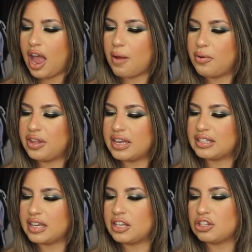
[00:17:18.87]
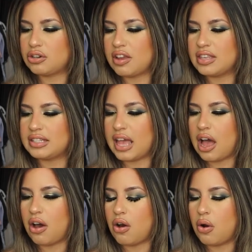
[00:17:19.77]
I'm really excited to try this
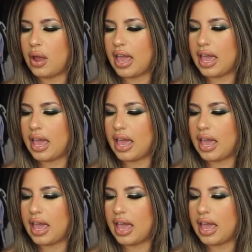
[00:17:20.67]
out.